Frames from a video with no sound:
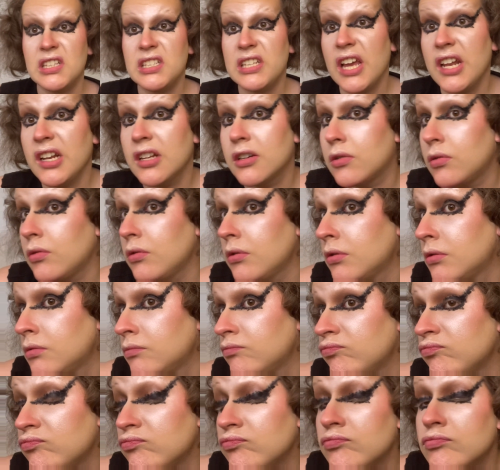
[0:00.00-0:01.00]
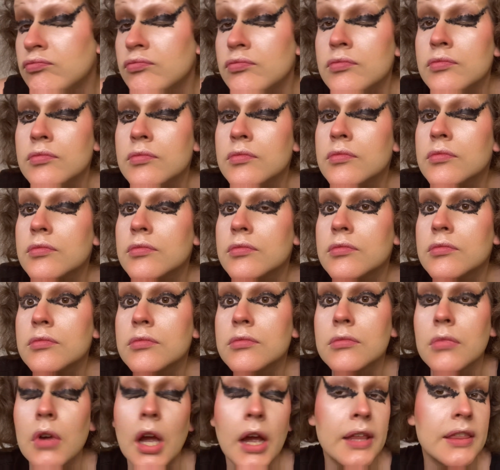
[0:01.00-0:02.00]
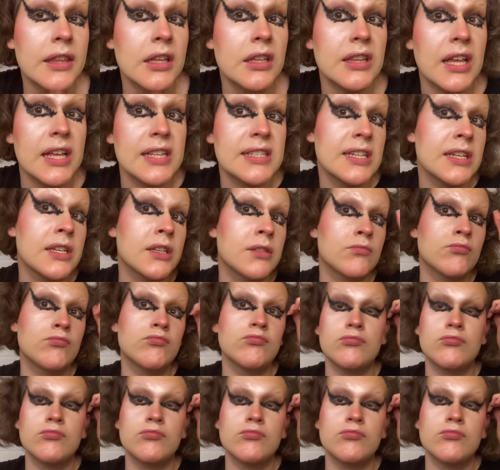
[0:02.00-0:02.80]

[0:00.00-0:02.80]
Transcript: kind of cool. I think that's it.